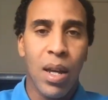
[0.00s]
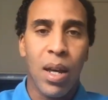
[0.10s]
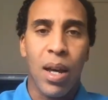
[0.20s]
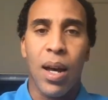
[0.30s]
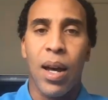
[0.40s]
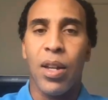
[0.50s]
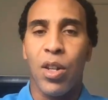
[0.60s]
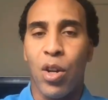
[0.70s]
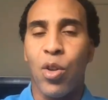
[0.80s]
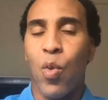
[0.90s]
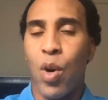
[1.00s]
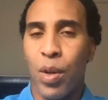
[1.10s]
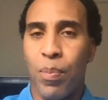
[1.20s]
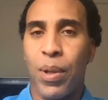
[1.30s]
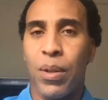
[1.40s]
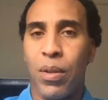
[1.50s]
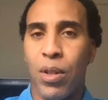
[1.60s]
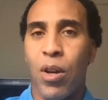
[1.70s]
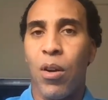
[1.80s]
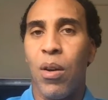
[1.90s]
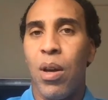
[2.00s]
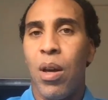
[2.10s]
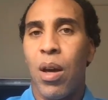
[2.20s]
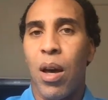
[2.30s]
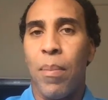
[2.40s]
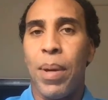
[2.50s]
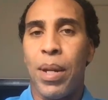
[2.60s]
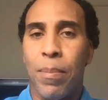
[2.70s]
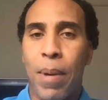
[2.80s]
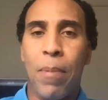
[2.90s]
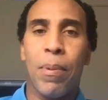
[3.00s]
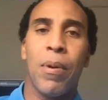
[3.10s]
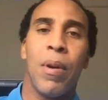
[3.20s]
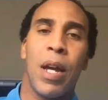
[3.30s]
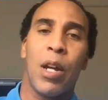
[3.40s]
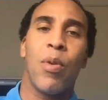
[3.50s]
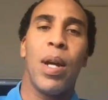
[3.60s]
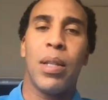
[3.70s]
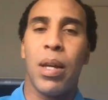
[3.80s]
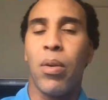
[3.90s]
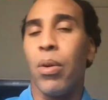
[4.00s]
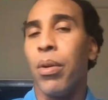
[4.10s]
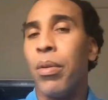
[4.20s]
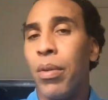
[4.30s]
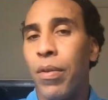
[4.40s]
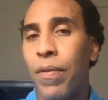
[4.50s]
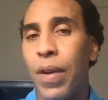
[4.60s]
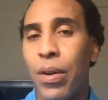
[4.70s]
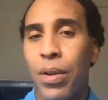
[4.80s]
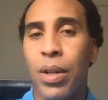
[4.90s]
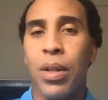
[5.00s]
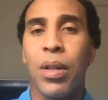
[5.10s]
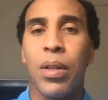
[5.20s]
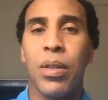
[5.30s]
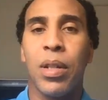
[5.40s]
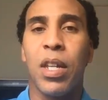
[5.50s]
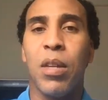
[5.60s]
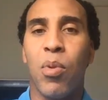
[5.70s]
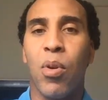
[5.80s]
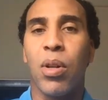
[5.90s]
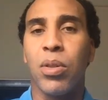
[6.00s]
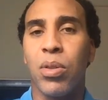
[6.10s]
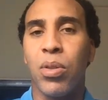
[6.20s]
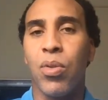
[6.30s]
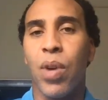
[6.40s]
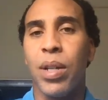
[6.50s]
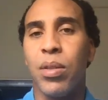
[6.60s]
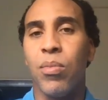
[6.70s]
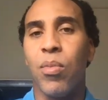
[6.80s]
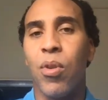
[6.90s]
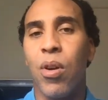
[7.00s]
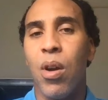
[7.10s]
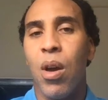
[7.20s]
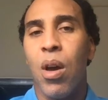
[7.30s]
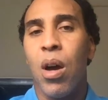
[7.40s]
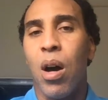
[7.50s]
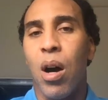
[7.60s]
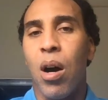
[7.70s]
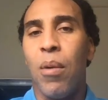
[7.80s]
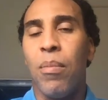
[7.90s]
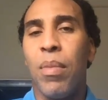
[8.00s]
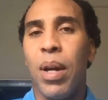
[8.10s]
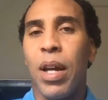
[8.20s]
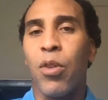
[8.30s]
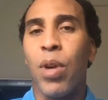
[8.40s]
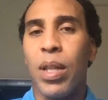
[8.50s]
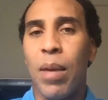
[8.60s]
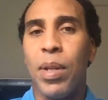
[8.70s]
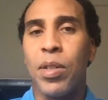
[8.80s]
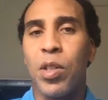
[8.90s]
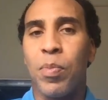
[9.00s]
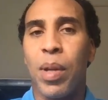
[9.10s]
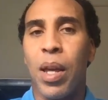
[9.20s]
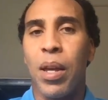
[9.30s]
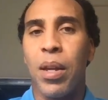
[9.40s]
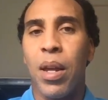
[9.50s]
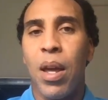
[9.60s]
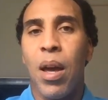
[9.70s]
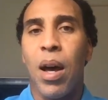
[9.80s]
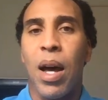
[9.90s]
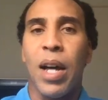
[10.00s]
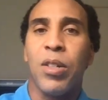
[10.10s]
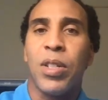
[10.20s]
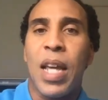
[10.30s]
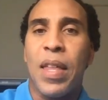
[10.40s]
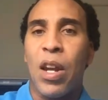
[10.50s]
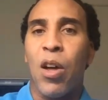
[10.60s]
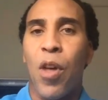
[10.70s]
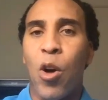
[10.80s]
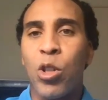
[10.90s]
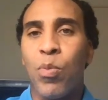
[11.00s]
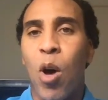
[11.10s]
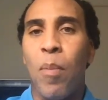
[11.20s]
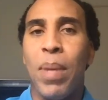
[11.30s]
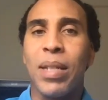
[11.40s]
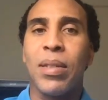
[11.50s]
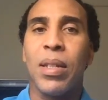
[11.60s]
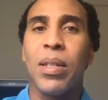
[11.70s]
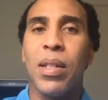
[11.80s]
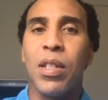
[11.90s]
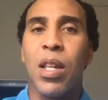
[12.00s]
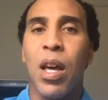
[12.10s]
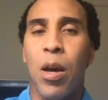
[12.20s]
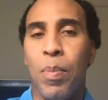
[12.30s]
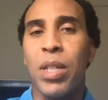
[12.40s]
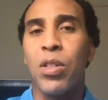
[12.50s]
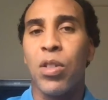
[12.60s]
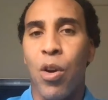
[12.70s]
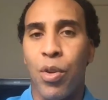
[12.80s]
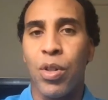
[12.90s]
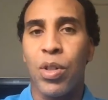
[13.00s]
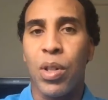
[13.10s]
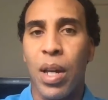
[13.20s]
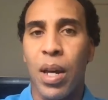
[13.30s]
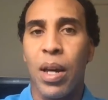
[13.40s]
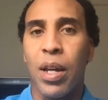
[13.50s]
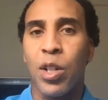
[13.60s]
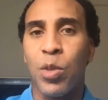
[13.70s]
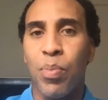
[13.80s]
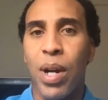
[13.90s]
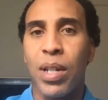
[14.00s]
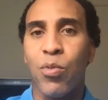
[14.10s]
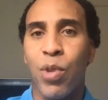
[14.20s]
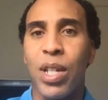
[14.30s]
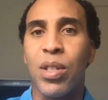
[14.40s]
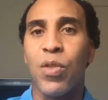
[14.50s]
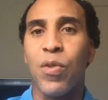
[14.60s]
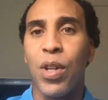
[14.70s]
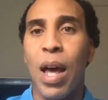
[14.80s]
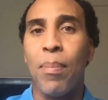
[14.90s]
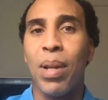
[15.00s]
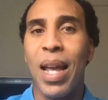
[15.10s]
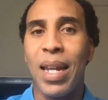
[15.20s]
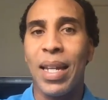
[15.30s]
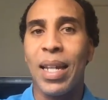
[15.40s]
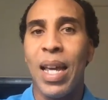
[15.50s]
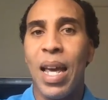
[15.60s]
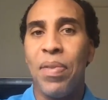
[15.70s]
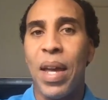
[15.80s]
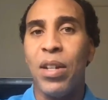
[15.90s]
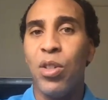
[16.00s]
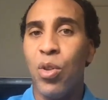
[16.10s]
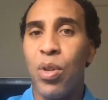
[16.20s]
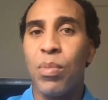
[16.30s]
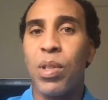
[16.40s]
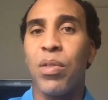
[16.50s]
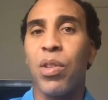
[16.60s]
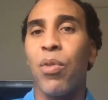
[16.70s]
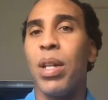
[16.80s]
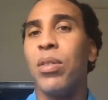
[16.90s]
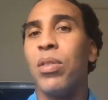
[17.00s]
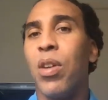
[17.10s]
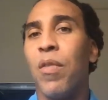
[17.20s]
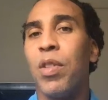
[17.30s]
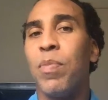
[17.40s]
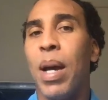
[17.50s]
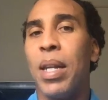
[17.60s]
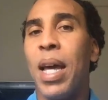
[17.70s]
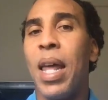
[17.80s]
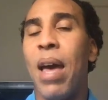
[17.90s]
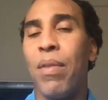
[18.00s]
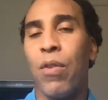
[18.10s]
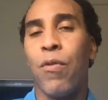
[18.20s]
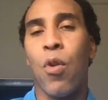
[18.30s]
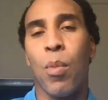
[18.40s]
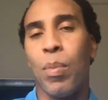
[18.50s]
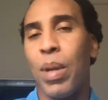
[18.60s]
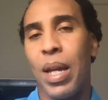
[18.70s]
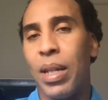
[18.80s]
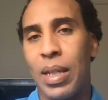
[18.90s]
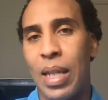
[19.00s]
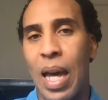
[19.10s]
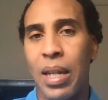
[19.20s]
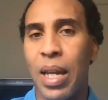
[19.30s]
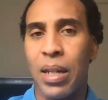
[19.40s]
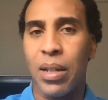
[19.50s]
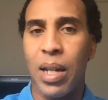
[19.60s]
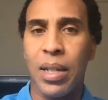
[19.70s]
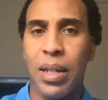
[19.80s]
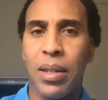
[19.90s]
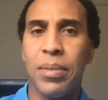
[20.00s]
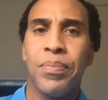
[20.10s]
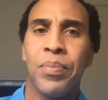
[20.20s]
Uh, you know, you want to put you know pen to paper and create that or finger to to keyboard because who writes anymore um, and create that business plan uh, understand that although small businesses uh, business owners uh, express reasons for not planning they do themselves a great disservice by not having a formal plan it's not not a good idea